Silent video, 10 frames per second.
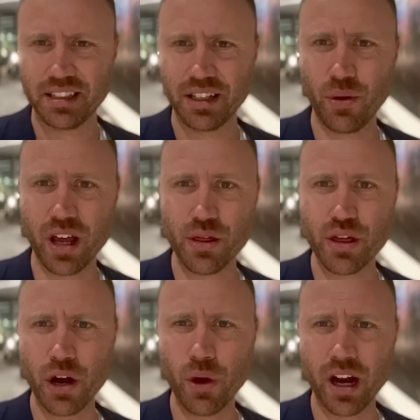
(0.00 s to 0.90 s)
we can
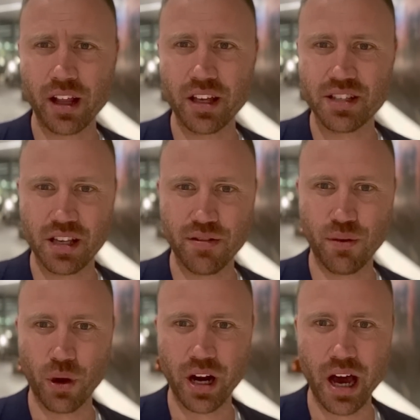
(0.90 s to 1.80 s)
theoretically see the
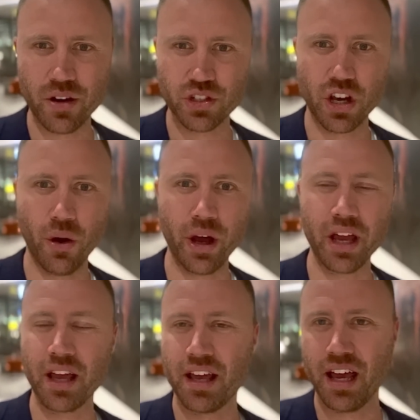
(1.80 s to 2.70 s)
49ers
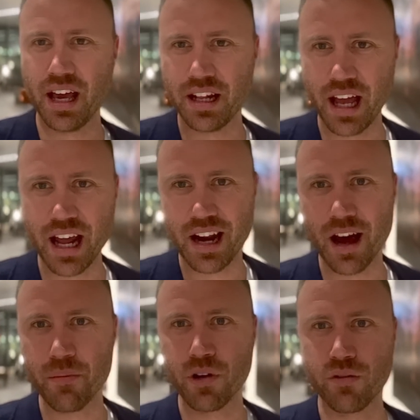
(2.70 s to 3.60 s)
going in any
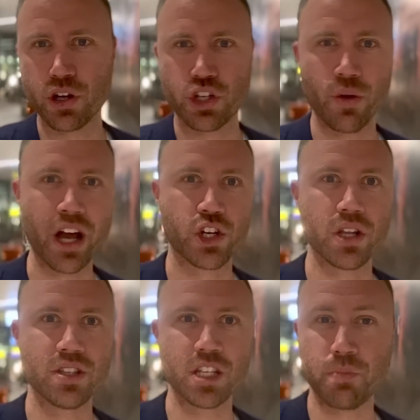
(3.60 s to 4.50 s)
number of which
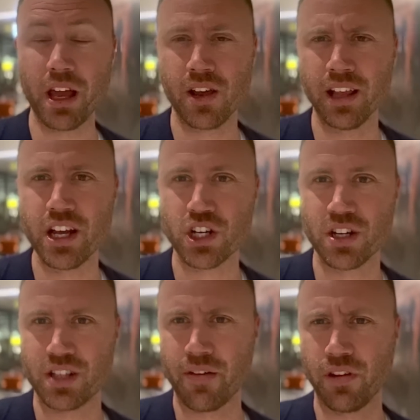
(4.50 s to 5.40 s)
directions. The speculation
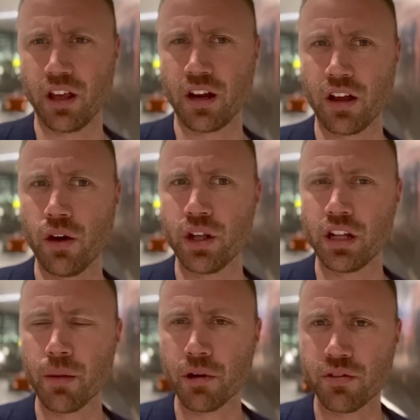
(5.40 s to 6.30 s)
is definitely going to go in a
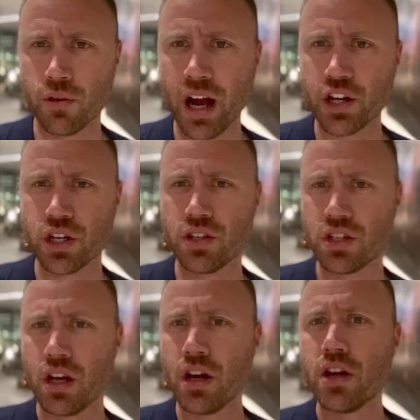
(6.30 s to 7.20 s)
number of directions
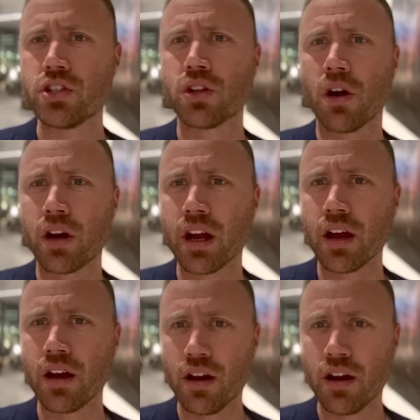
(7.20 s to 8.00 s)
starting